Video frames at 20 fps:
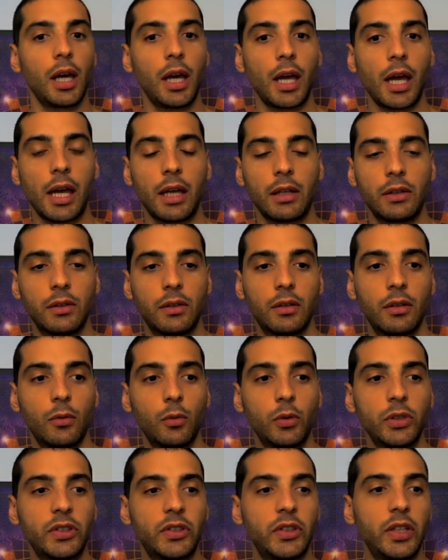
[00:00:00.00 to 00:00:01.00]
and
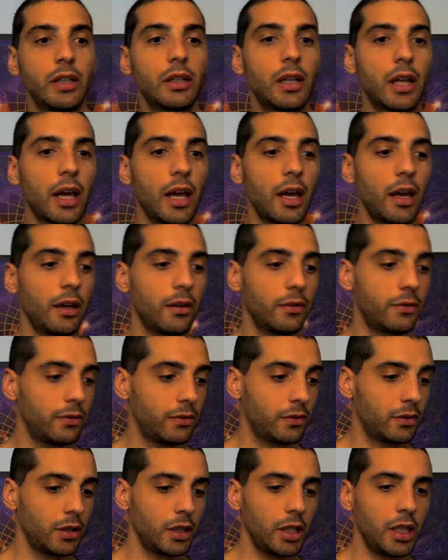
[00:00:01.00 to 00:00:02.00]
we still have,
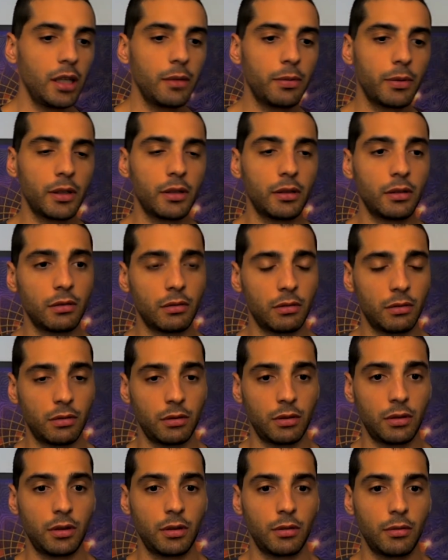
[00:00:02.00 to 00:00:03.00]
even
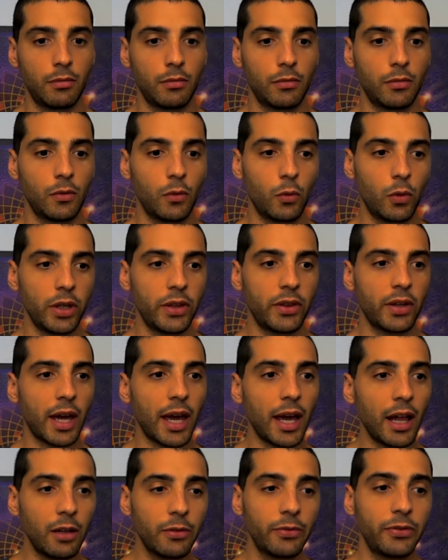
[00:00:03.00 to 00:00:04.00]
with
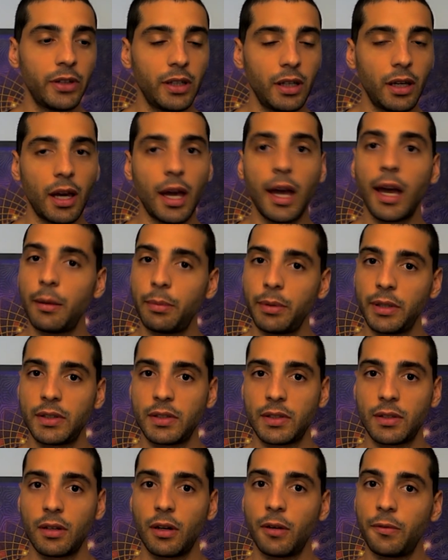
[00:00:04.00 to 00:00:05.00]
healthy
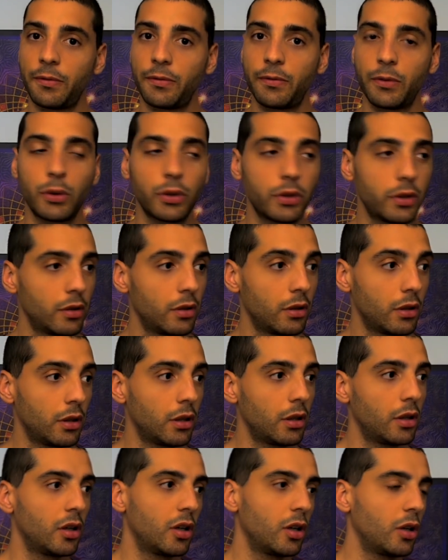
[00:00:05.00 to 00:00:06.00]
habits of food,
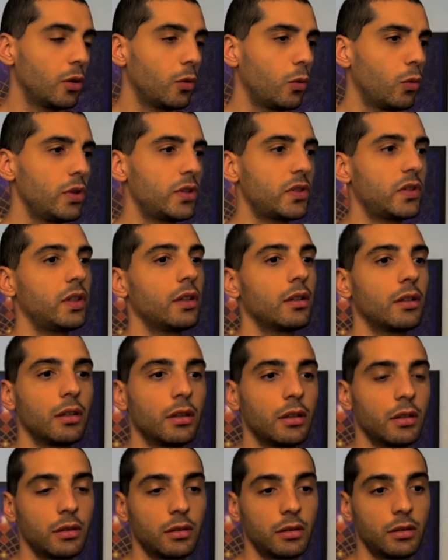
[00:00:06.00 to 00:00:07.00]
we
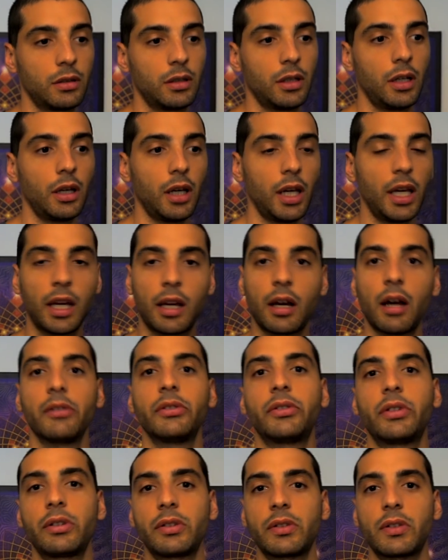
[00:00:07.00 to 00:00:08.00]
still
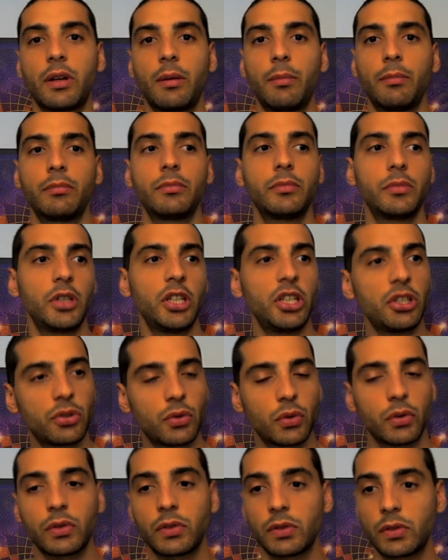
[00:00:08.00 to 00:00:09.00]
encounter some
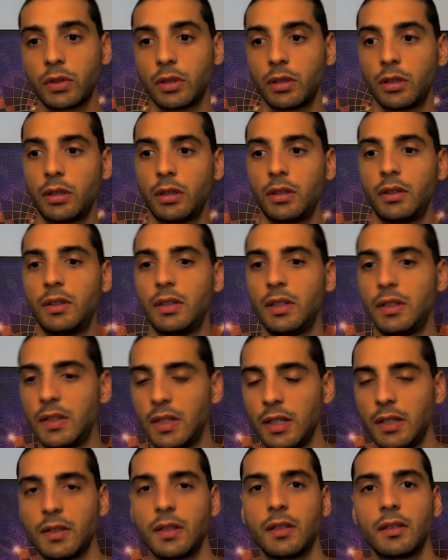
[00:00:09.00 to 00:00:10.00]
issues,
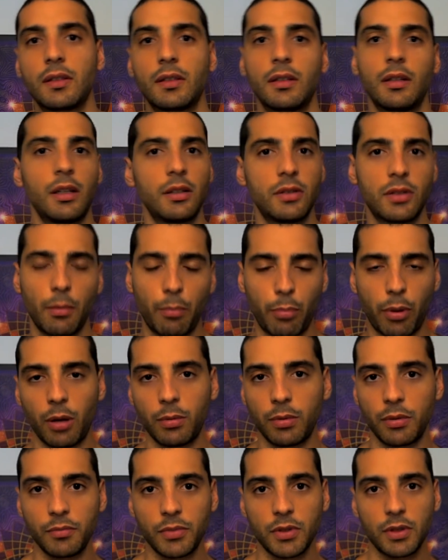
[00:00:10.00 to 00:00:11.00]
diseases, and some
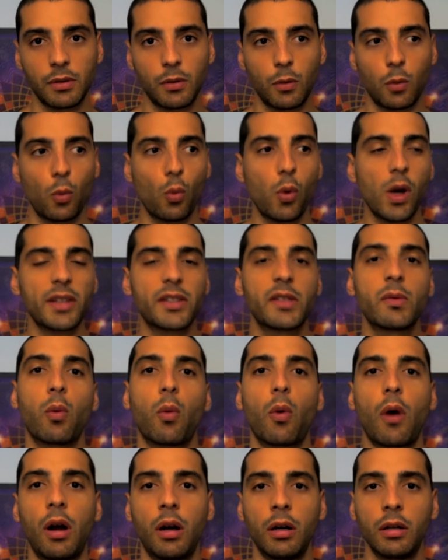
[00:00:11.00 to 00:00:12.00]
problems. What's
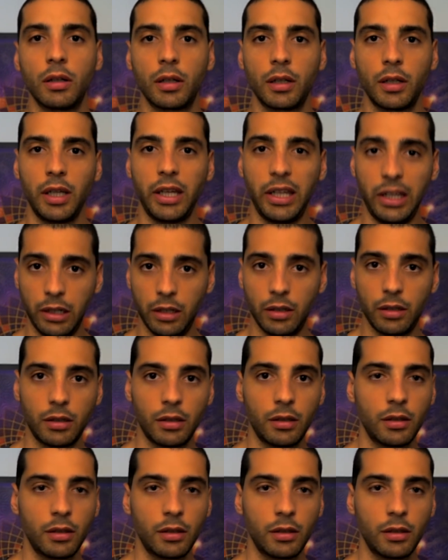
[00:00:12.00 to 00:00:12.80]
wrong here?